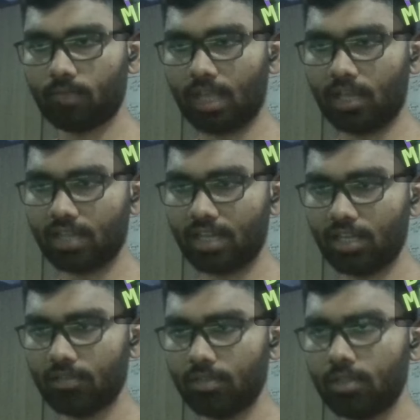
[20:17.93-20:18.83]
and it's
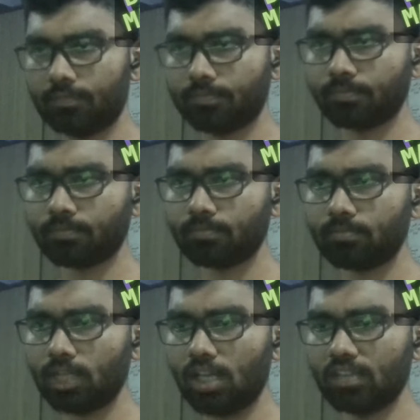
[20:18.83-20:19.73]
handy.
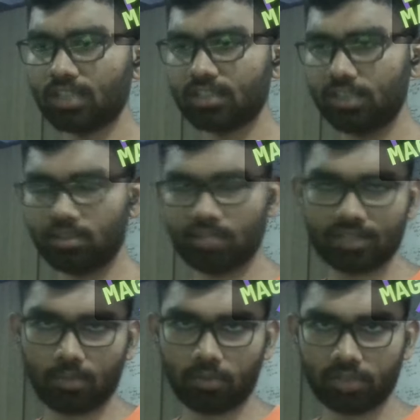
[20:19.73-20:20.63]
Succeed,
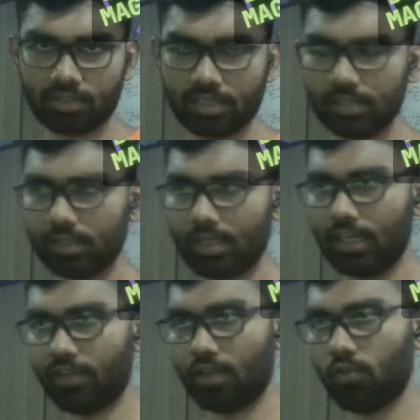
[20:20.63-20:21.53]
that was success. And
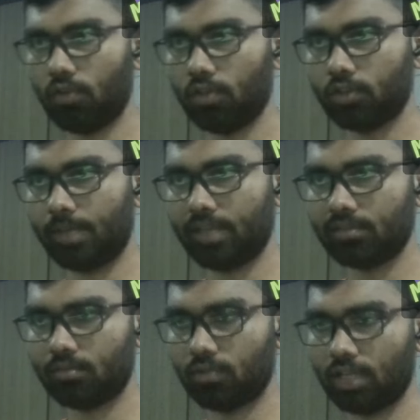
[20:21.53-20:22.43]
if I go for a
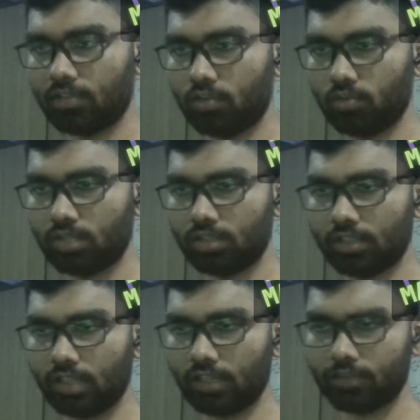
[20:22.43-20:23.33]
space, okay, let's close this
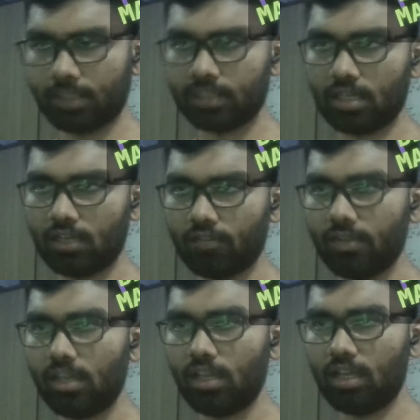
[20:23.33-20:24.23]
space in RF,
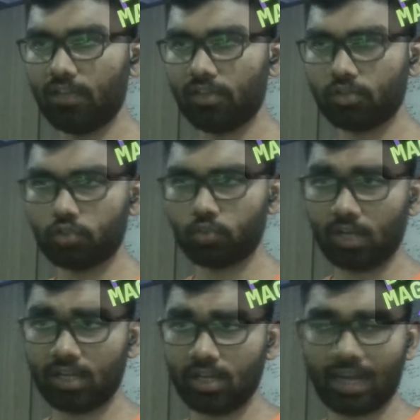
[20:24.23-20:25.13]
and if I search
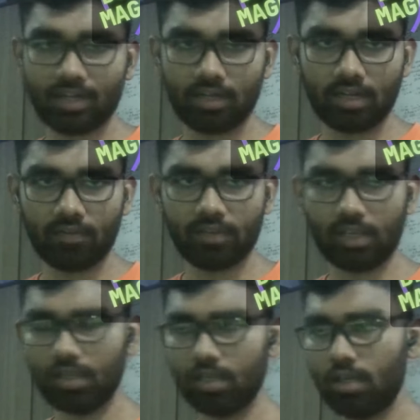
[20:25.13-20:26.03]
what I'd added and
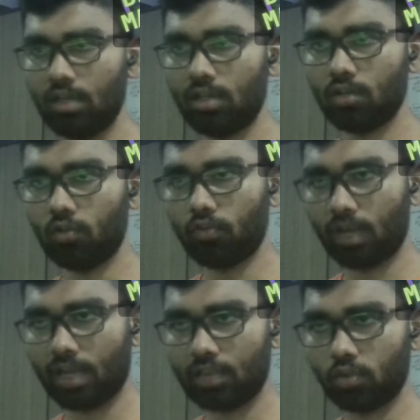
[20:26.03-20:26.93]
everything, go for
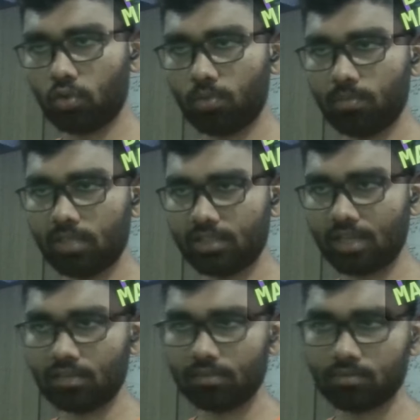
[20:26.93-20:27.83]
an nth-roam, it's
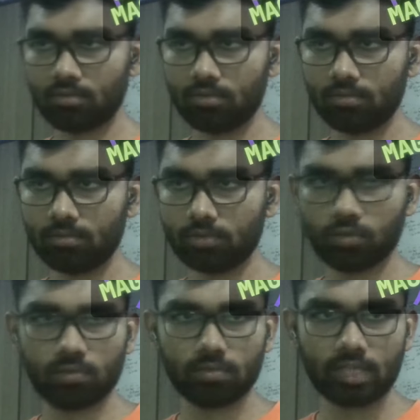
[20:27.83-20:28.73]
there.
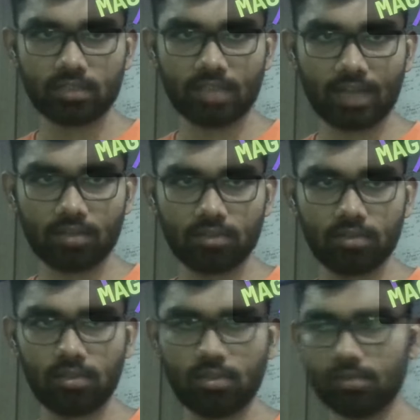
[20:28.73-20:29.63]
So that's that.
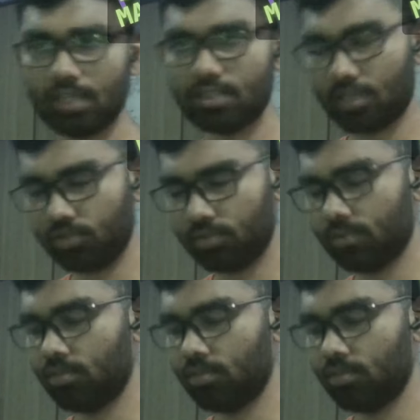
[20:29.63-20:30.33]
That's nice.